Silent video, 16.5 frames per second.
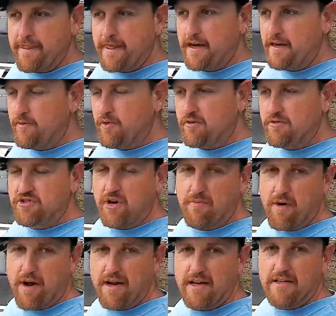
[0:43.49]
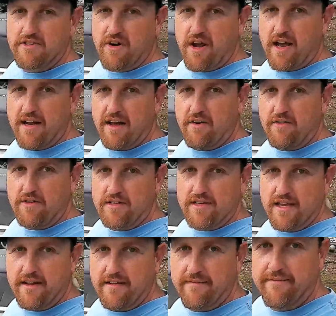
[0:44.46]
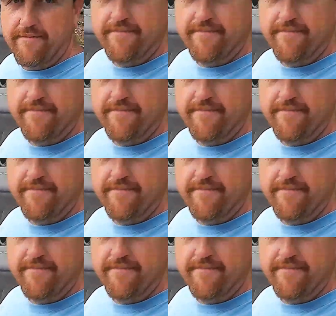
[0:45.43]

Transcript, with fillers: We're going to jump right in and try it out. Let's get it.